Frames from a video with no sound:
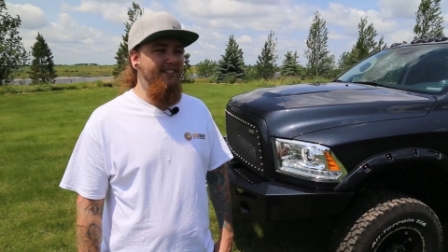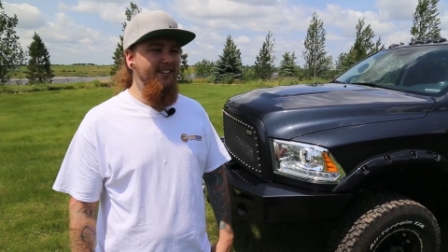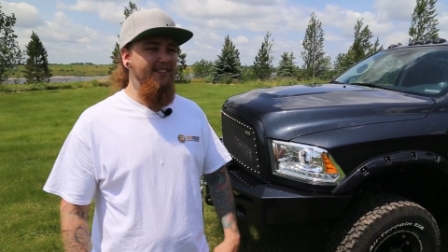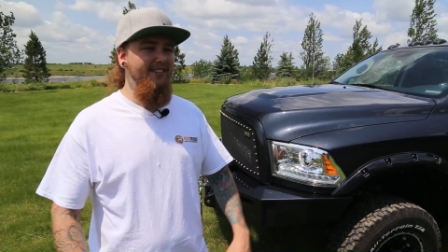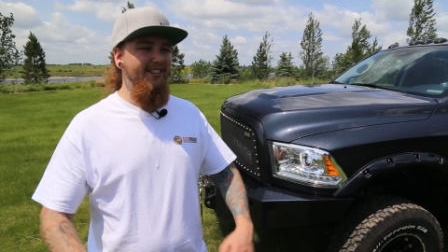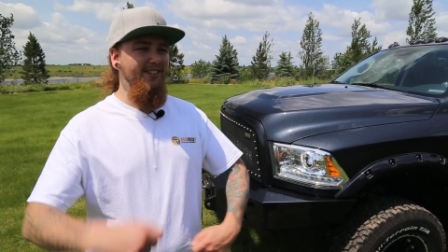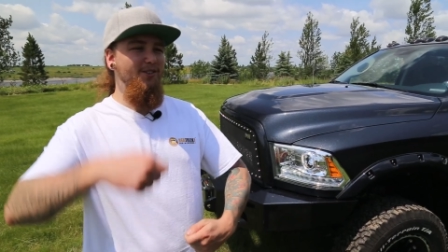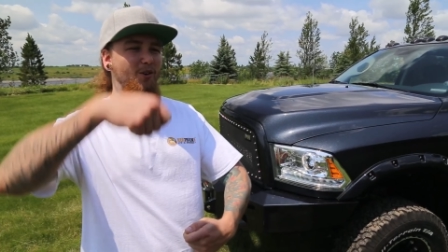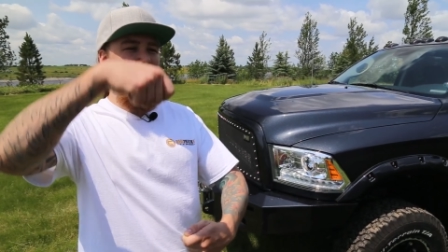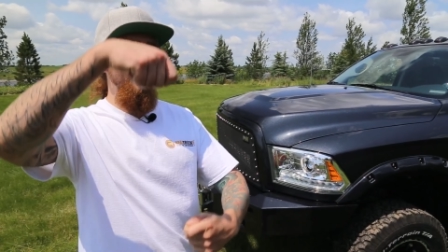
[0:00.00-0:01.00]
can, can you
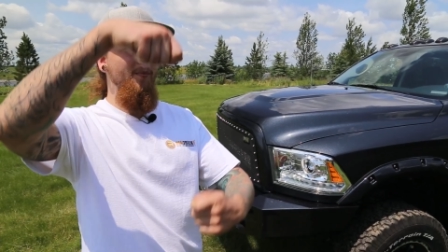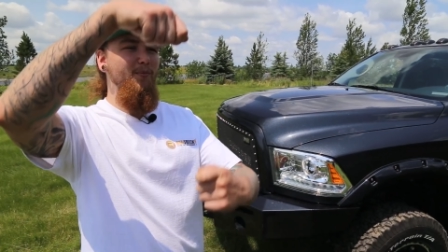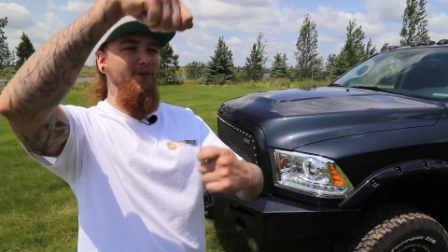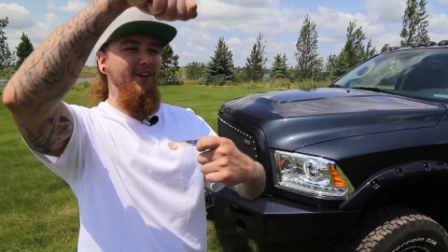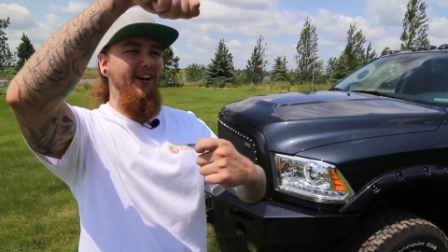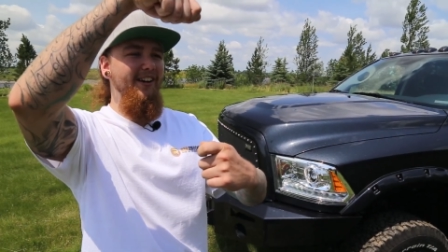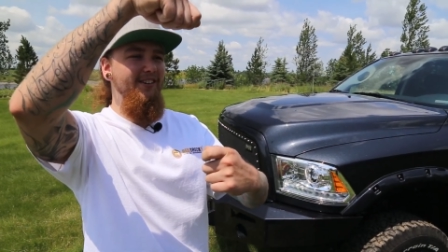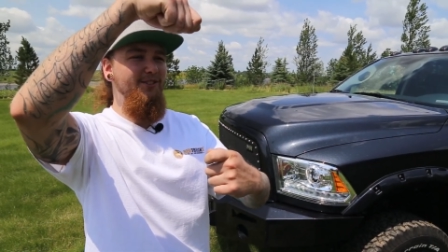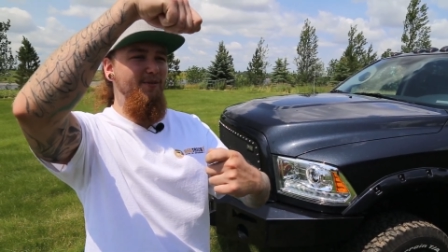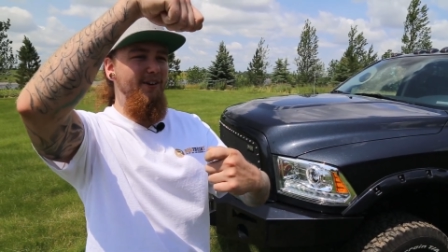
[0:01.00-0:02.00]
hold it up a little higher
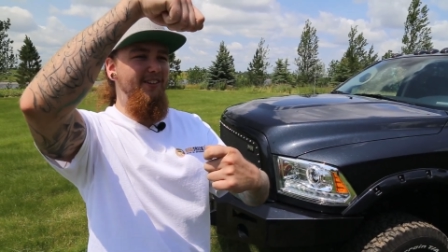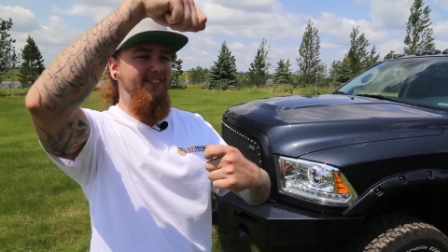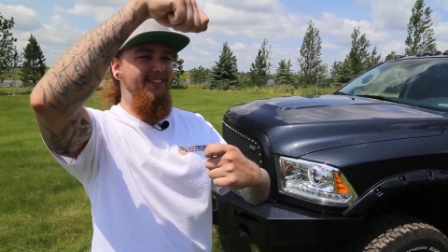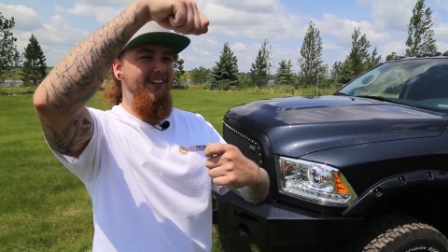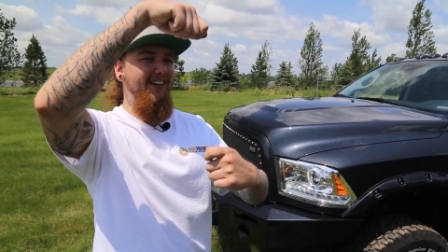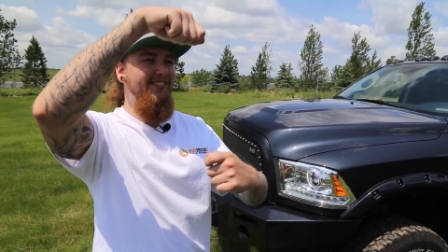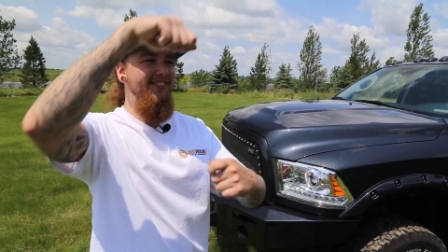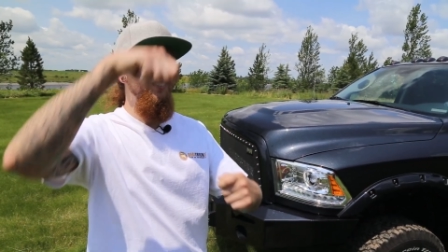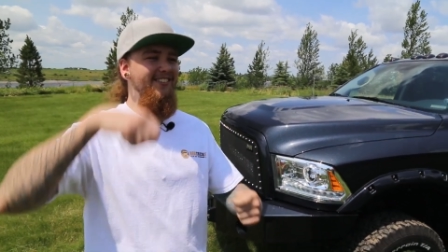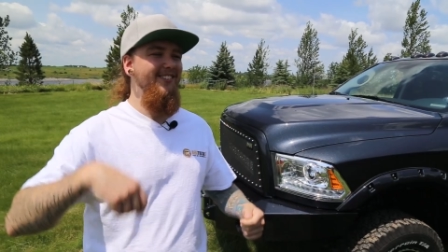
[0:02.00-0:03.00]
so I'm not looking down?
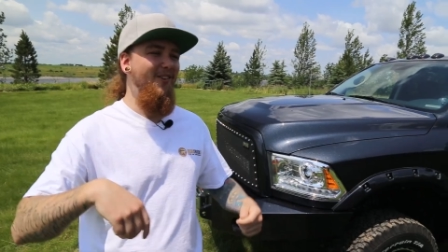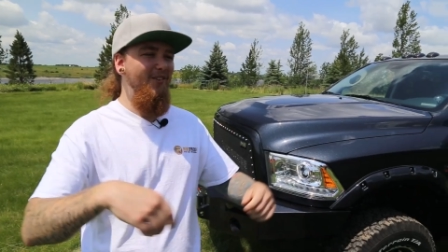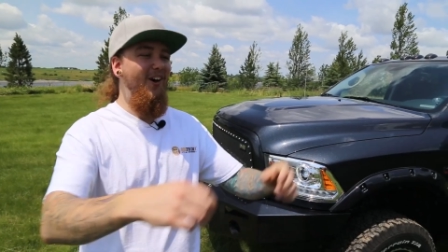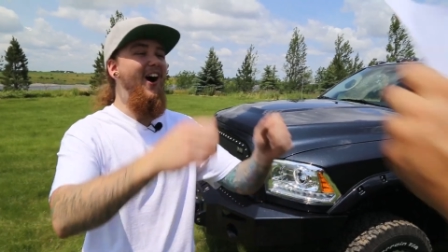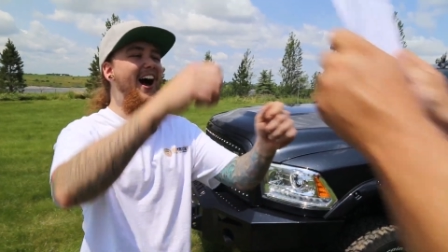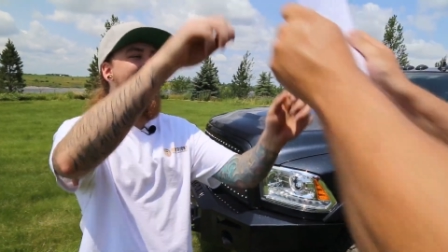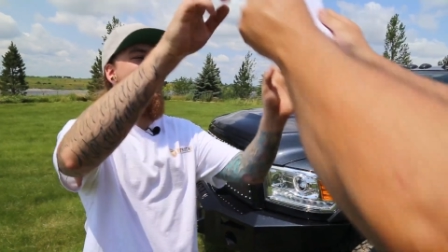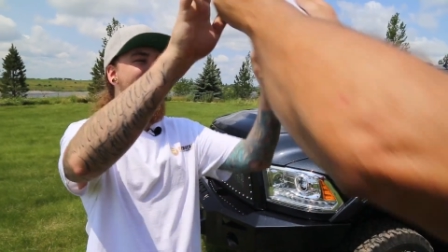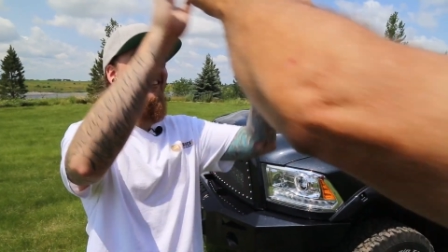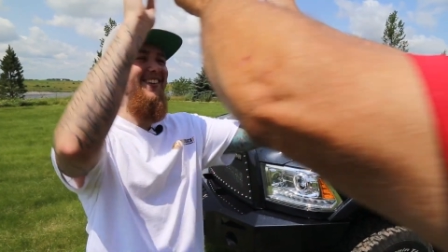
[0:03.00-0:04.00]
No, no higher.